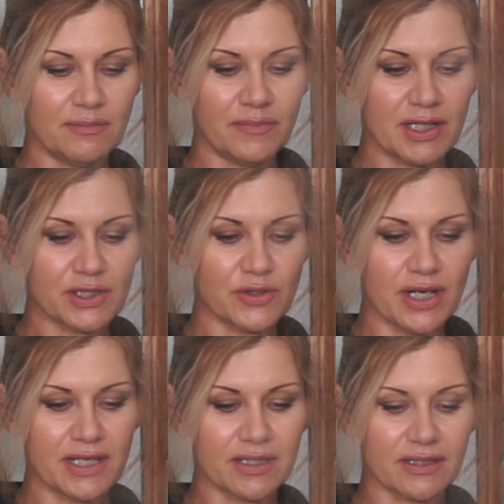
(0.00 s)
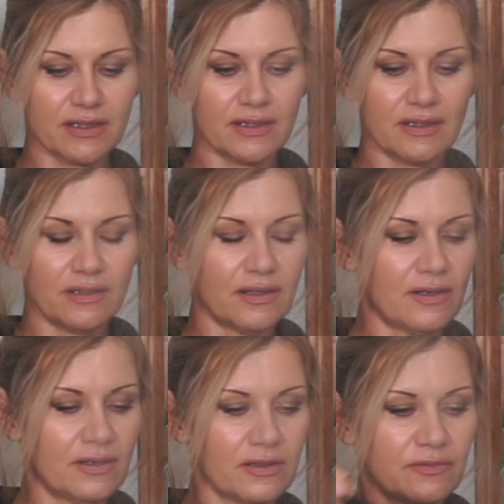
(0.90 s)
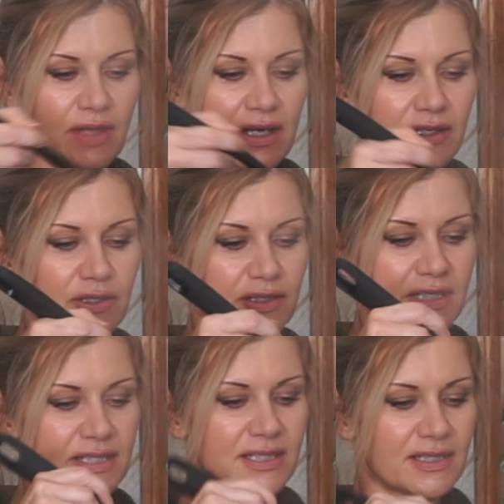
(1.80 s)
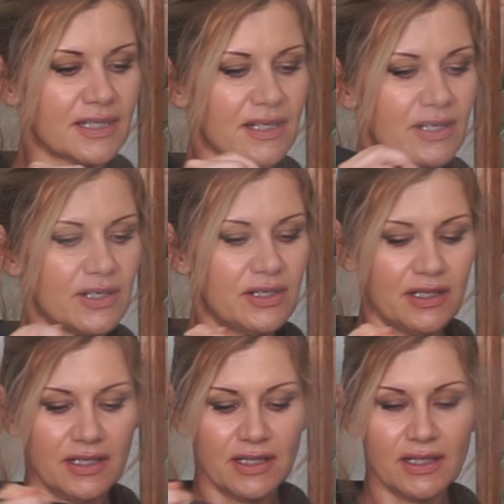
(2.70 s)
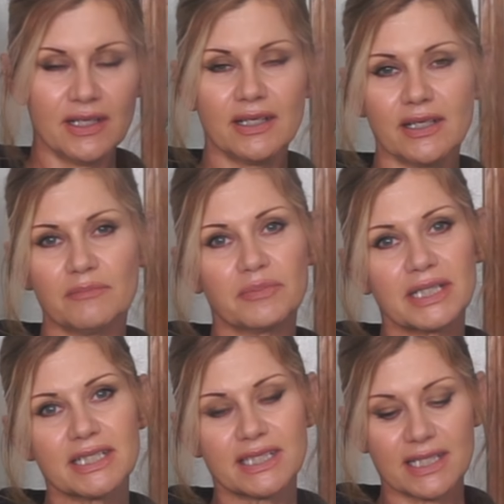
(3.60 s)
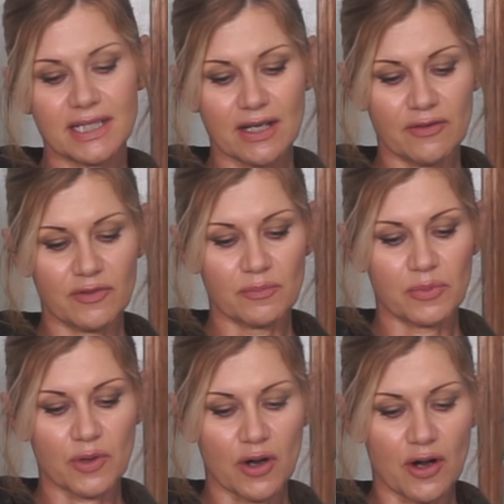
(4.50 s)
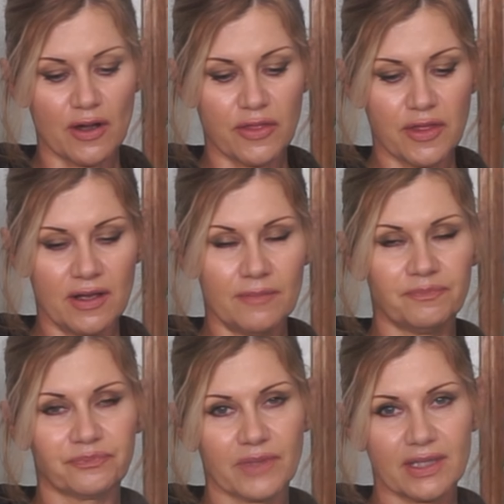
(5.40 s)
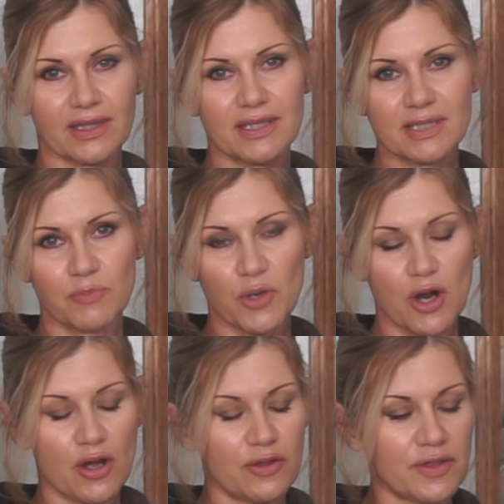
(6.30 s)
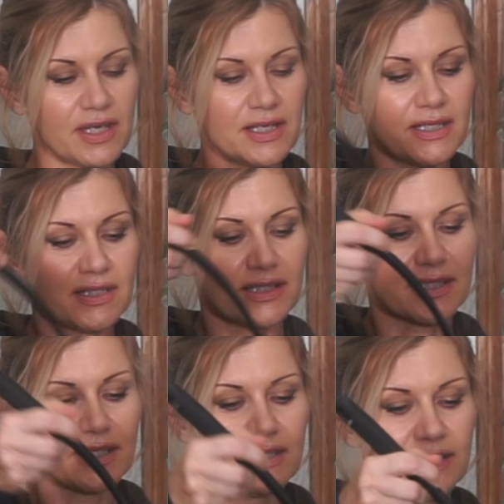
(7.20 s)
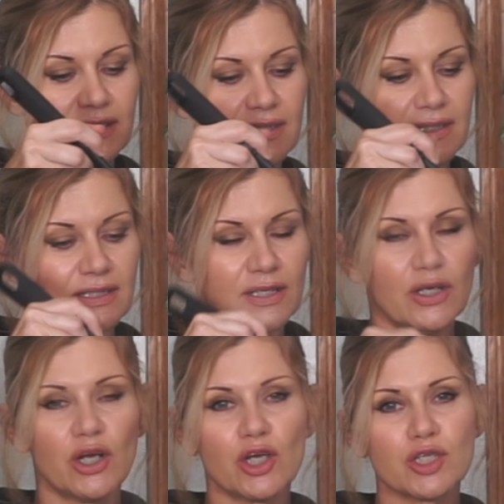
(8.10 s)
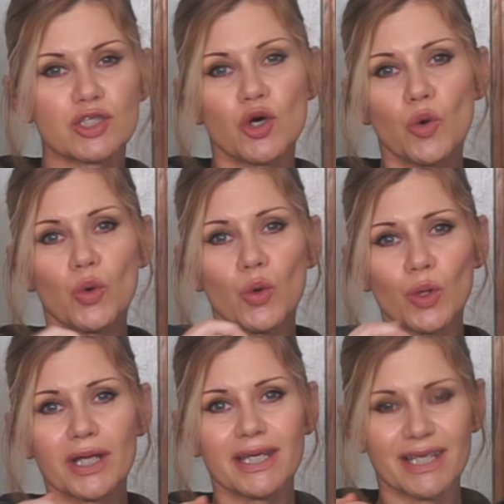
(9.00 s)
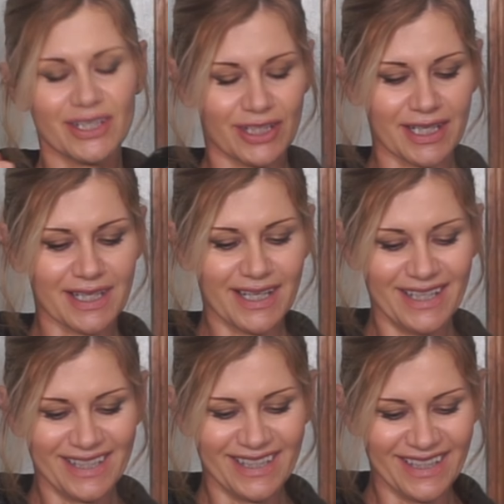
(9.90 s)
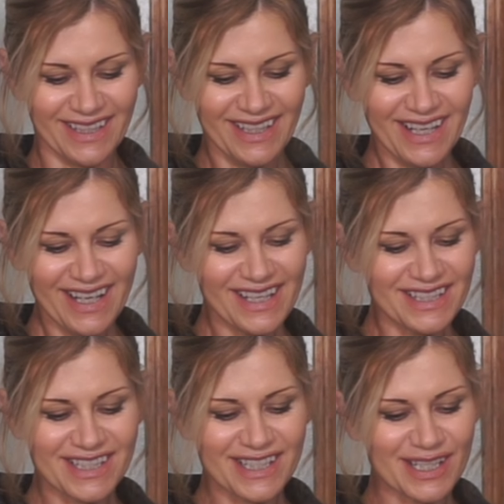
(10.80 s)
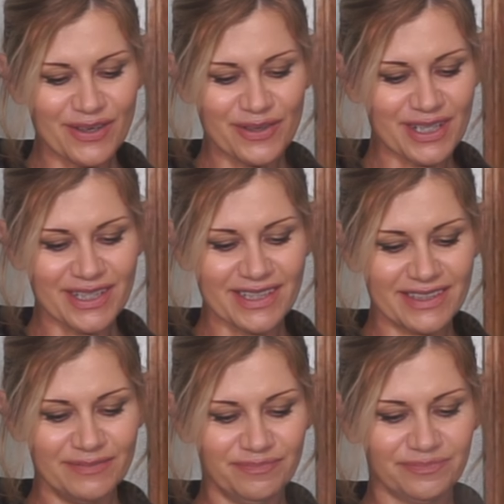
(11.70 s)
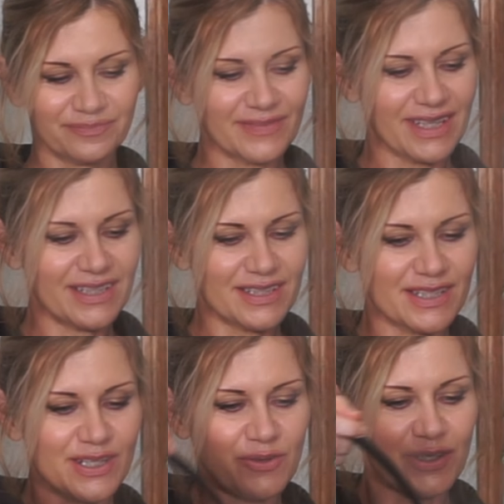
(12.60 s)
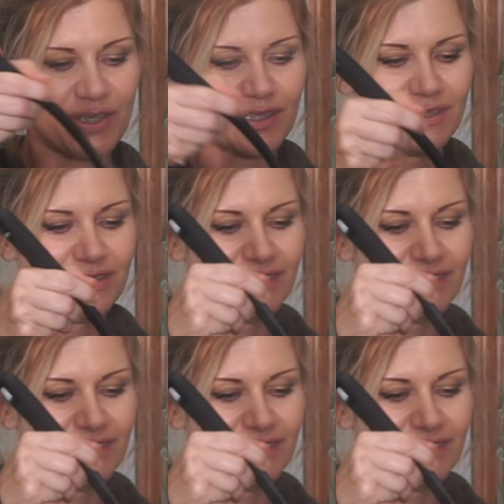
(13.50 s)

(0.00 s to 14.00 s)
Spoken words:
make sure I get all of that goodness in there and plenty of broth. This broth is soul healing. It's so good. It's so good.